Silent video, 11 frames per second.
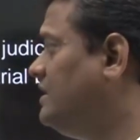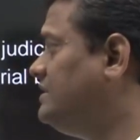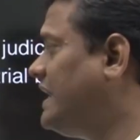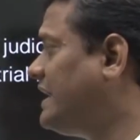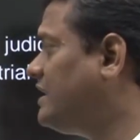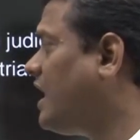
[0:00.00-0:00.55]

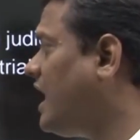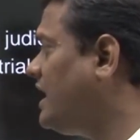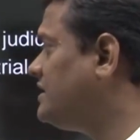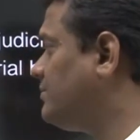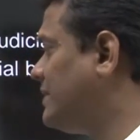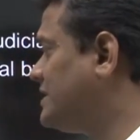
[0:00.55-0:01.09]
They can hire
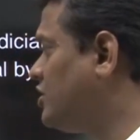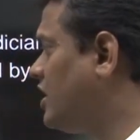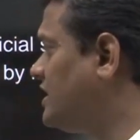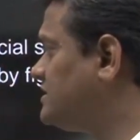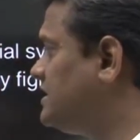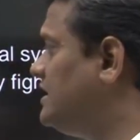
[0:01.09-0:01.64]
the best
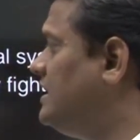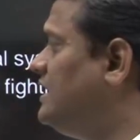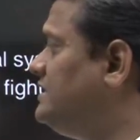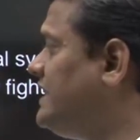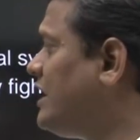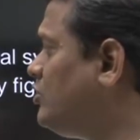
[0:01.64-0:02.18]
lawyers.
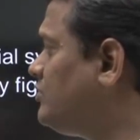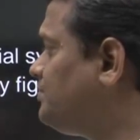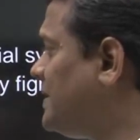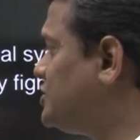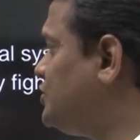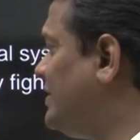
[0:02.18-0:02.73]
They could
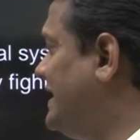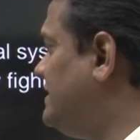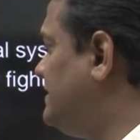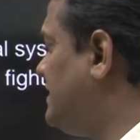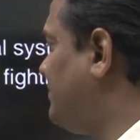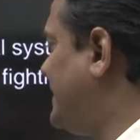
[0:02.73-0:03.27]
persuade
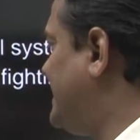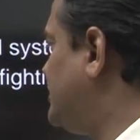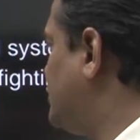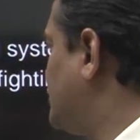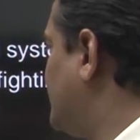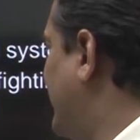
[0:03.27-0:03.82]
the priest
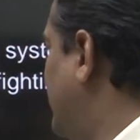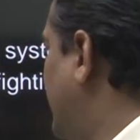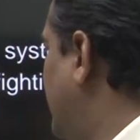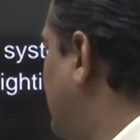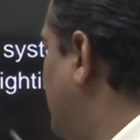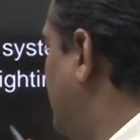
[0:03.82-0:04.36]
to swear
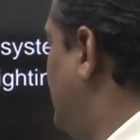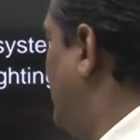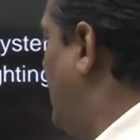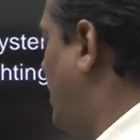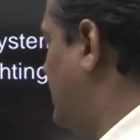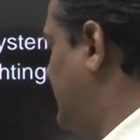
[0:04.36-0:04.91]

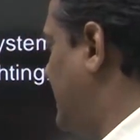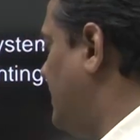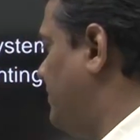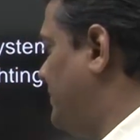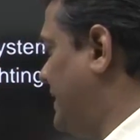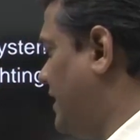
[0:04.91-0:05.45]
on their
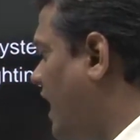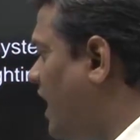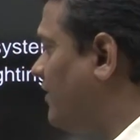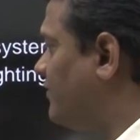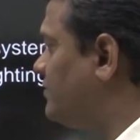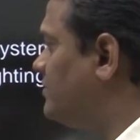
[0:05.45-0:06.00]
behalf.